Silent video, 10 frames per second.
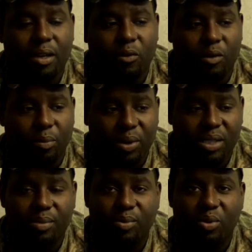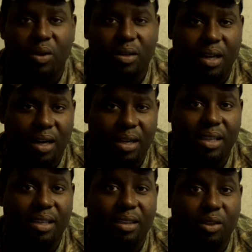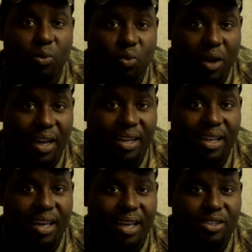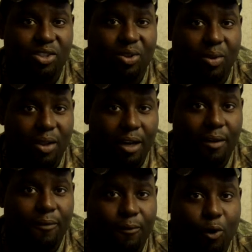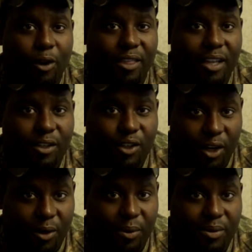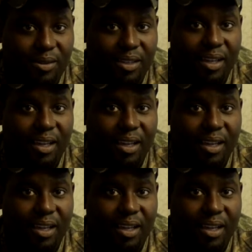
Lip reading: the principle on hunting the rut is to look for the does.